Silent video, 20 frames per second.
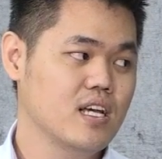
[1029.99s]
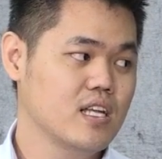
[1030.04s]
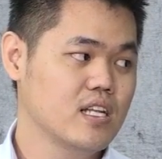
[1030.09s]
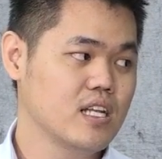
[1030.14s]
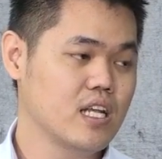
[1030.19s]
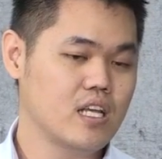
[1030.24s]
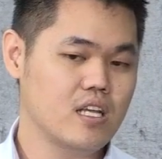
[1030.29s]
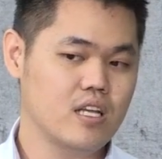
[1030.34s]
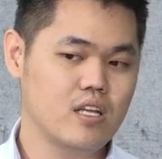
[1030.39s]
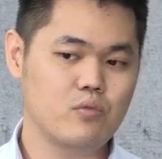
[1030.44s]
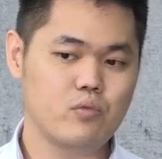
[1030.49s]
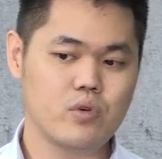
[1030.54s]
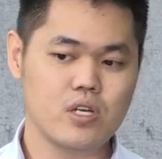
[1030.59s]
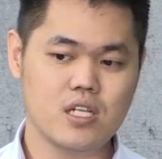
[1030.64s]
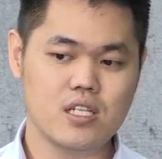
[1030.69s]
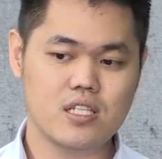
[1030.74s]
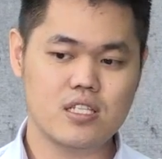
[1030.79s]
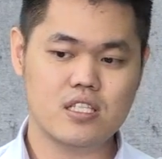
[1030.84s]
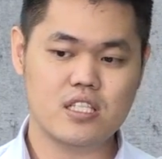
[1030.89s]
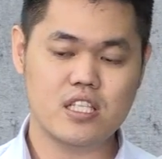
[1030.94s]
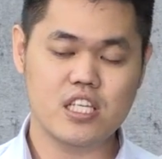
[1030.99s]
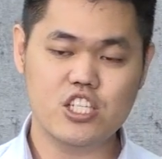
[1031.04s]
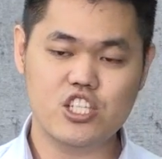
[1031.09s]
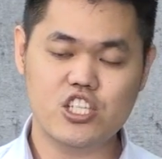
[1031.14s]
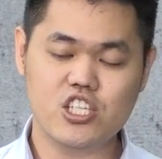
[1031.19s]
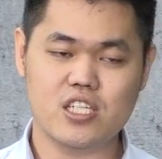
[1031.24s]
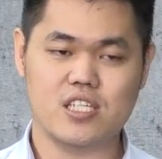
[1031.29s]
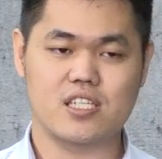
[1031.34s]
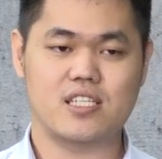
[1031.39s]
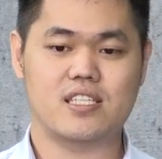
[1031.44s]
They will
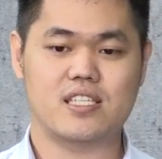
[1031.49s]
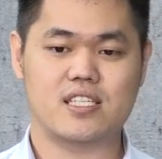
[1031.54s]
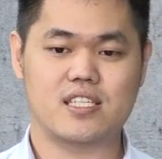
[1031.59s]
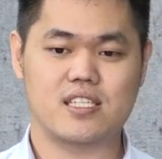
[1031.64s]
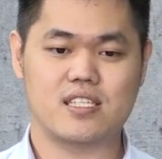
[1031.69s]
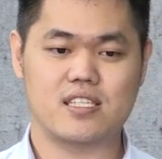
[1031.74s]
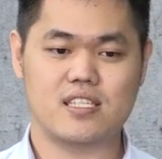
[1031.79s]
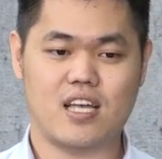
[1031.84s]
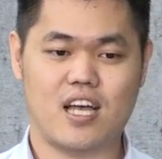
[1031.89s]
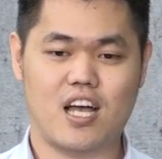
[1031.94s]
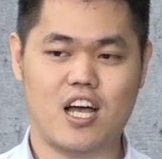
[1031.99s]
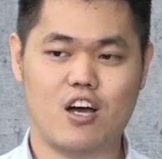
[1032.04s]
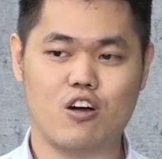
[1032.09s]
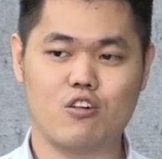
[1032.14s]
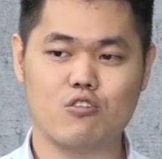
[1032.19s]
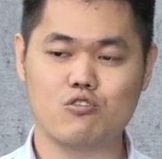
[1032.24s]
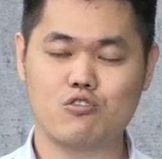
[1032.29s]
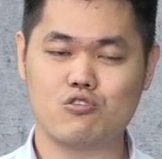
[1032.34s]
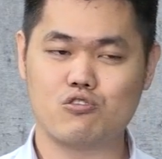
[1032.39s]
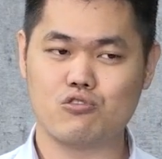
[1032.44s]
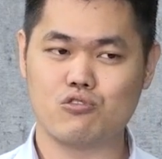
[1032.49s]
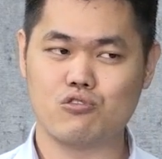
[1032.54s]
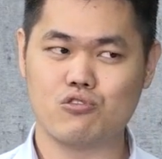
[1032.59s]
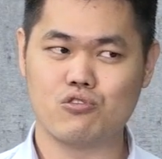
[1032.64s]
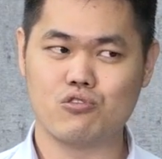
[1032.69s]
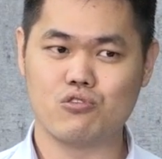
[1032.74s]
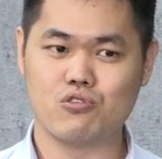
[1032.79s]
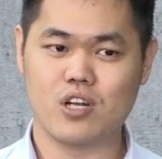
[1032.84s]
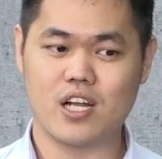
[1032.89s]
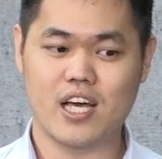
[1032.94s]
teach us how
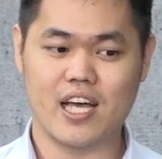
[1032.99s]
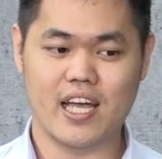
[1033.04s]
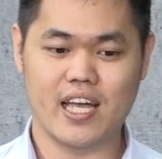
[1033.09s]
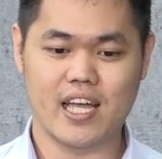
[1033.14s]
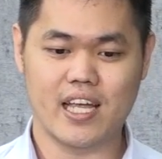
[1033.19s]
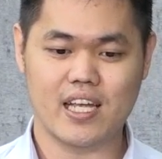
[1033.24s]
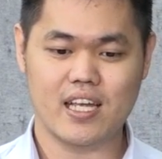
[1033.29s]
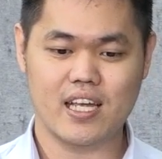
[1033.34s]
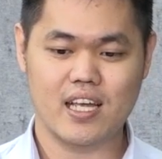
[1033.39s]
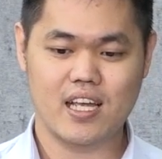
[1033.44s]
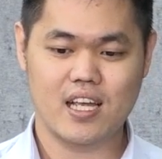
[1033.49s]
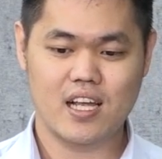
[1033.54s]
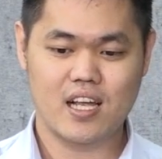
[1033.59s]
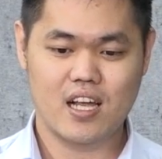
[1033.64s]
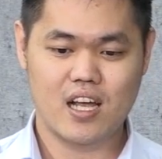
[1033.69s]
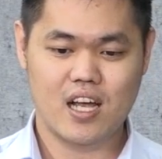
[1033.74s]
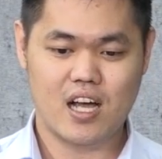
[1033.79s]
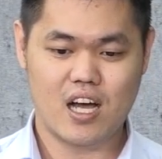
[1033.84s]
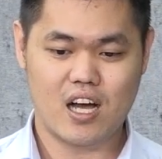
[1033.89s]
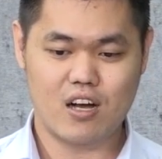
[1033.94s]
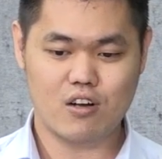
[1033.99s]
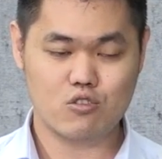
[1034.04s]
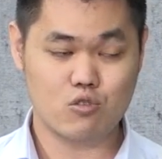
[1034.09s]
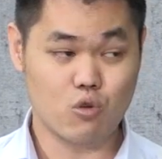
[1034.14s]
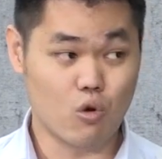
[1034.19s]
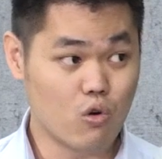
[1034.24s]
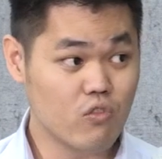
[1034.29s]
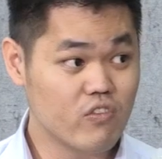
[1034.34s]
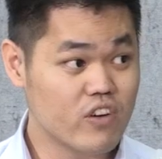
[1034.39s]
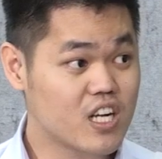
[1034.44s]
to
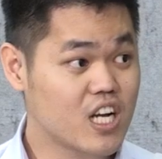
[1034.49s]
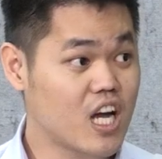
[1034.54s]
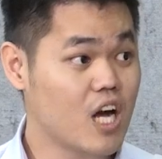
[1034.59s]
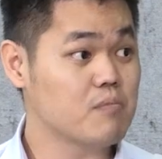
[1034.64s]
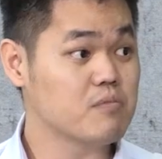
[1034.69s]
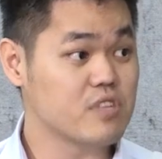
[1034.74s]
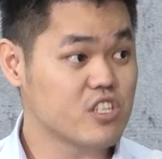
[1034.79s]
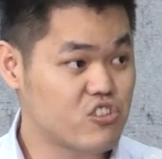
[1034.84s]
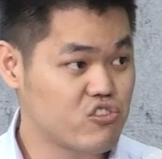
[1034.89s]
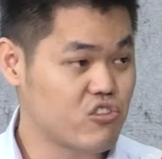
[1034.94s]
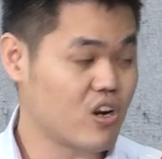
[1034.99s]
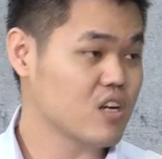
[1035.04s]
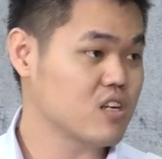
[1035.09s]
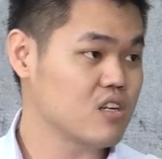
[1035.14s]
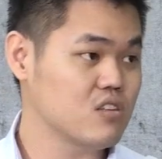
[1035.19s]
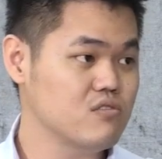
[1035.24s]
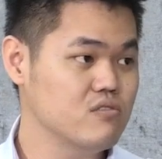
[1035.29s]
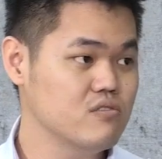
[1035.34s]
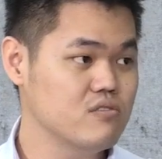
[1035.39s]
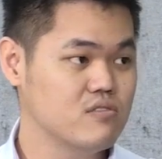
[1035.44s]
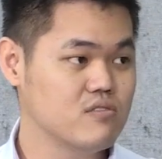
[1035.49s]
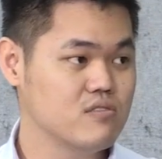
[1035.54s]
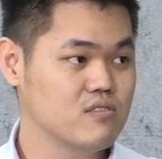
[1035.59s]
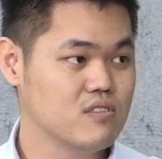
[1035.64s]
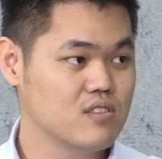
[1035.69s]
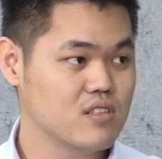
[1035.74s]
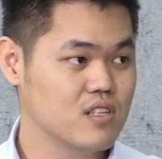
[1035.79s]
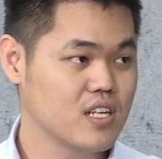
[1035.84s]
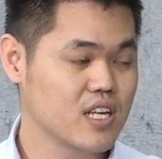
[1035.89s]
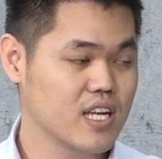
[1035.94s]
overcome the struggle.
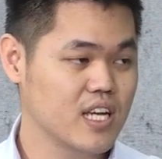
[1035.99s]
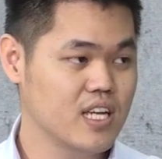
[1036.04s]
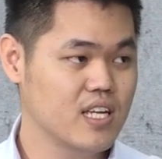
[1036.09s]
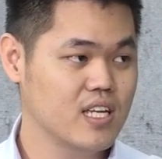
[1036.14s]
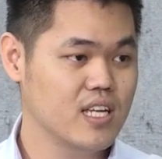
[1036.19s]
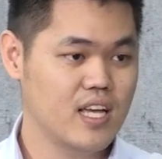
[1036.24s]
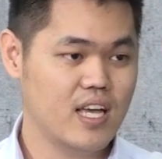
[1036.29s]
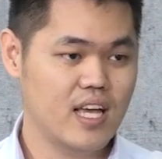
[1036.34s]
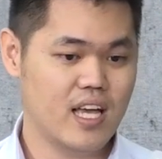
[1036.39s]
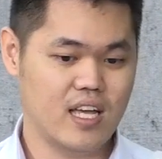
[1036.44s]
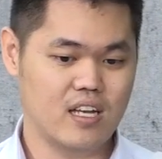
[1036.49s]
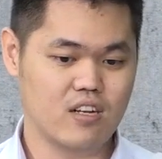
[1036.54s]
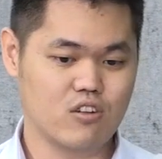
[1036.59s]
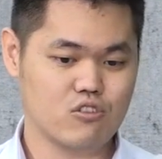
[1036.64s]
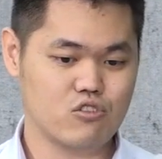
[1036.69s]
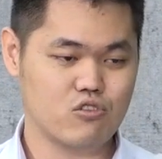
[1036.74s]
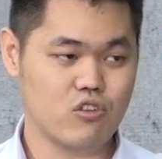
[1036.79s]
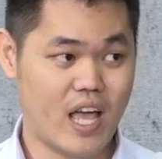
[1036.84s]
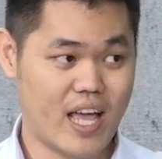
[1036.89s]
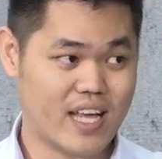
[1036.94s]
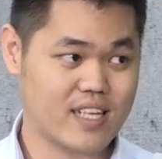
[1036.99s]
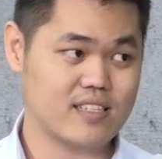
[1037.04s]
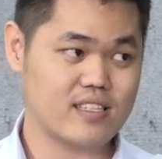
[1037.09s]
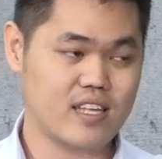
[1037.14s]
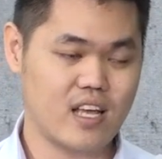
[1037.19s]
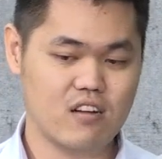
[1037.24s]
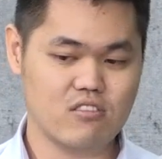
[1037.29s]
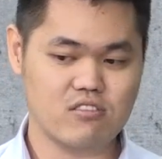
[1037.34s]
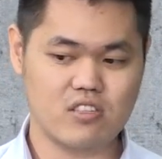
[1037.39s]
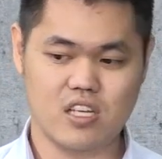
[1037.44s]
Okay, and also
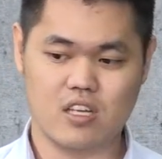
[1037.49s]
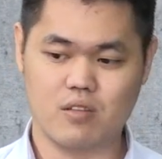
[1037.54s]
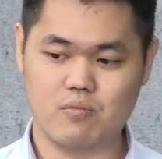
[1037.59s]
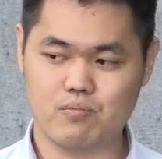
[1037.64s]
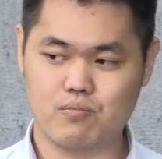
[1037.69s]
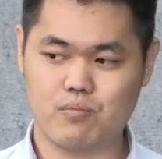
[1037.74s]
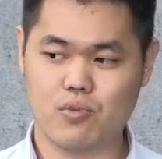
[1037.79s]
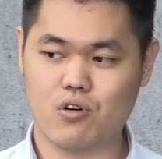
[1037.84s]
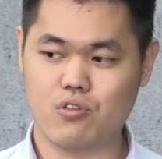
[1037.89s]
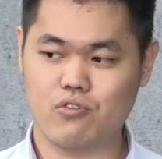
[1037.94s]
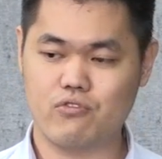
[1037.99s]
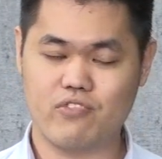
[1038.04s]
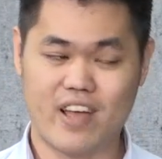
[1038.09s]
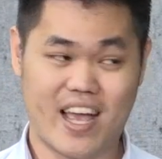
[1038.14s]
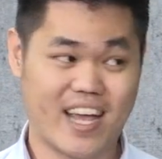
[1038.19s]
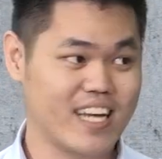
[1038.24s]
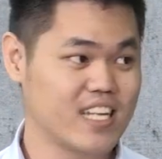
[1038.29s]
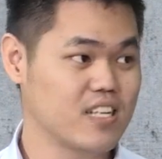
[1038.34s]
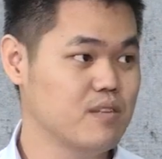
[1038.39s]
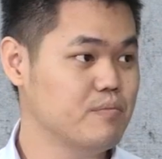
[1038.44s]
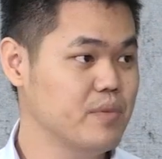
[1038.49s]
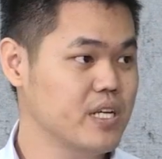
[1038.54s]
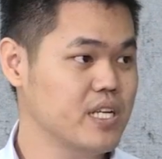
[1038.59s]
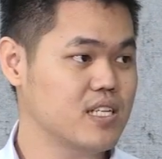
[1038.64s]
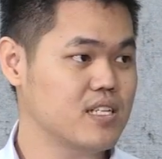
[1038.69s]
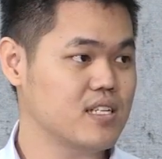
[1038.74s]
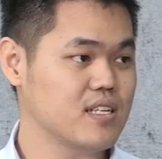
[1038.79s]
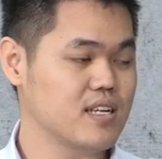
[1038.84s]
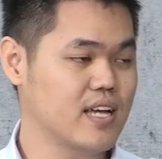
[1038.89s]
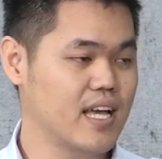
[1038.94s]
excels in both academic
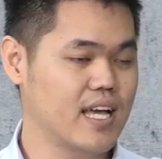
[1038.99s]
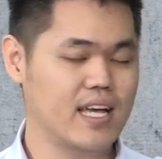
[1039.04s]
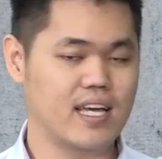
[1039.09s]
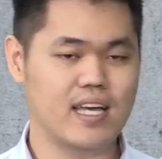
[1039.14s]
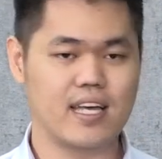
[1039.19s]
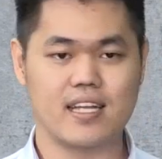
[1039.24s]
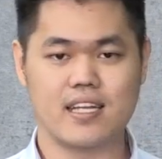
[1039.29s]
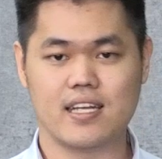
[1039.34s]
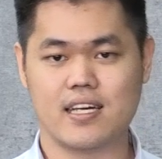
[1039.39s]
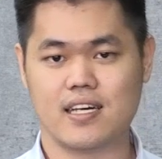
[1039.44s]
and